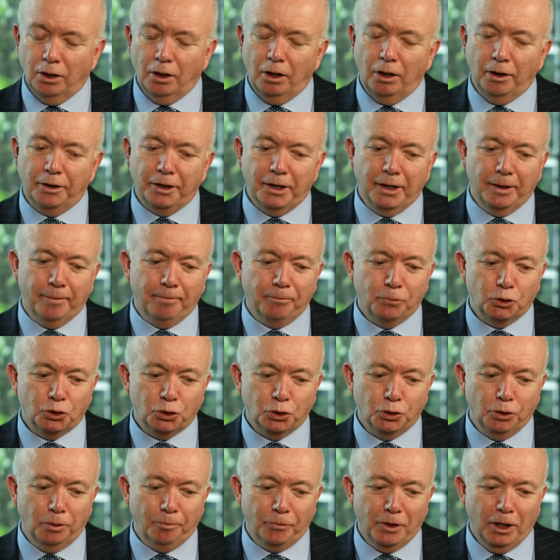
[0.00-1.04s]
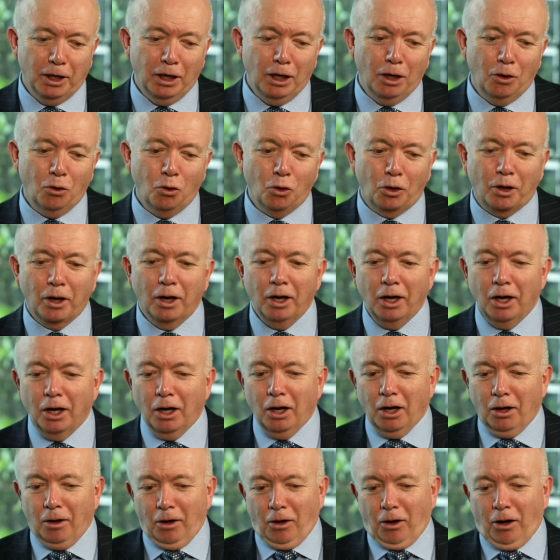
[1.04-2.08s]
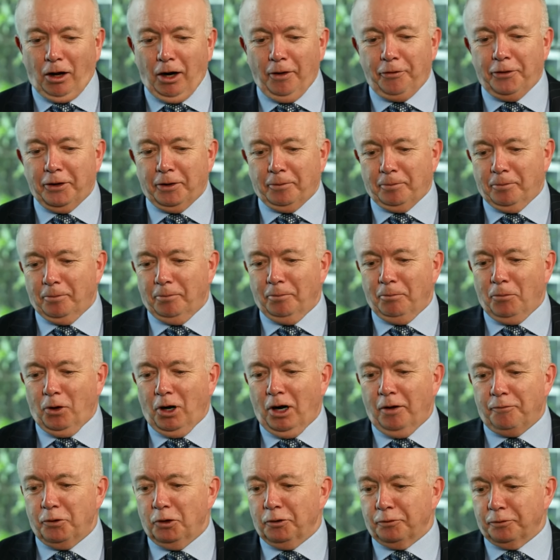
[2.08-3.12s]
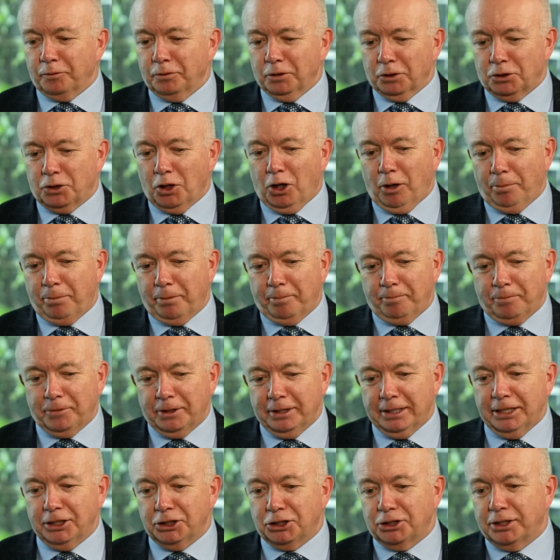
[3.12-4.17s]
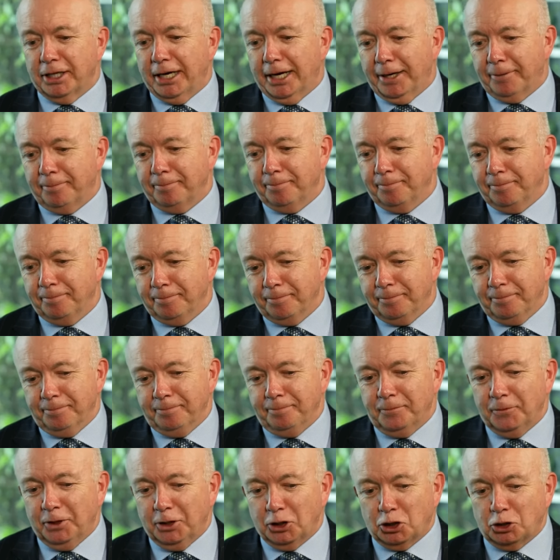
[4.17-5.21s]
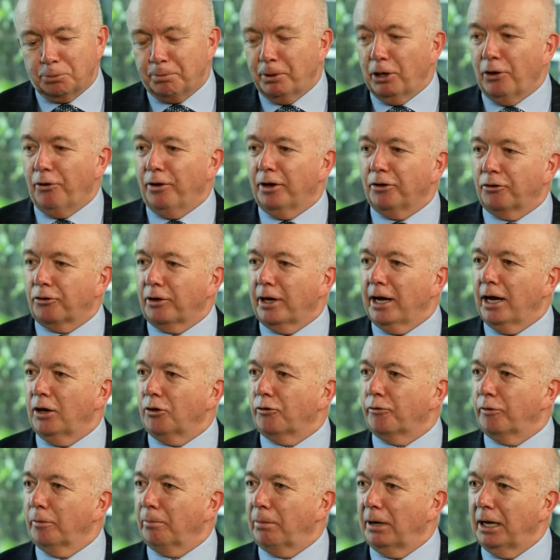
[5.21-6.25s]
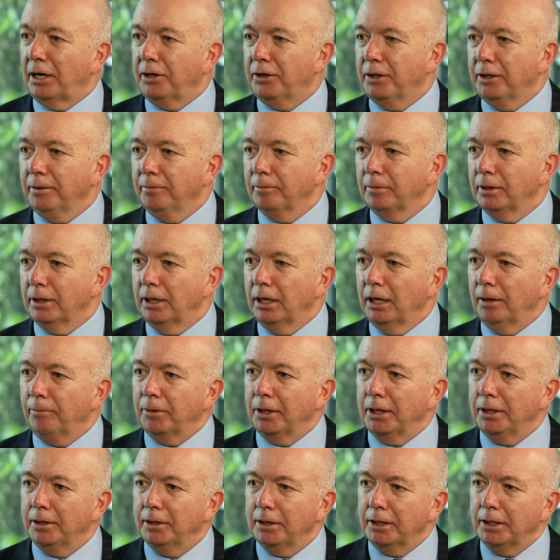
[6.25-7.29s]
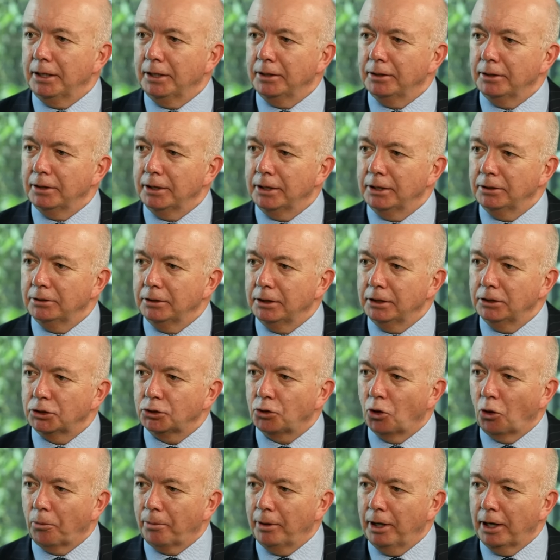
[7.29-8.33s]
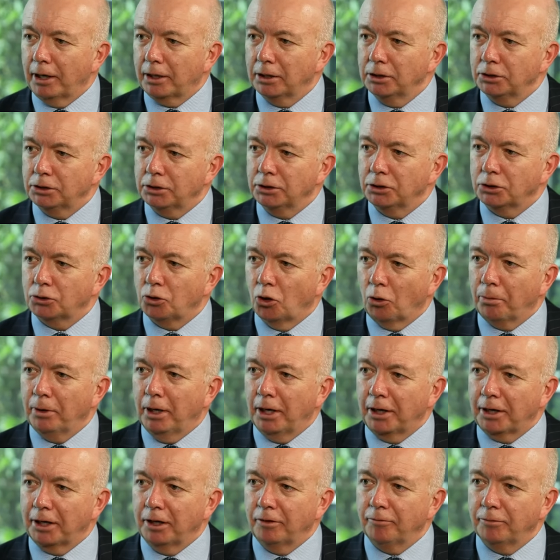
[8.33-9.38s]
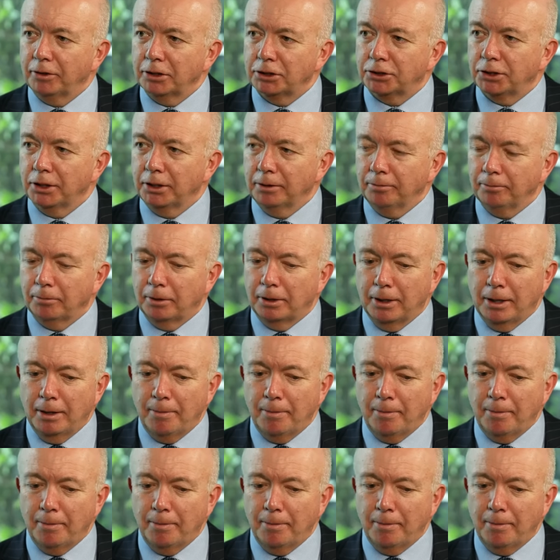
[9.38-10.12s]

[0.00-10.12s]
Oh, yeah, sure. Look, I think my view from the top is that experience counts for plenty in stock markets and stock market investing.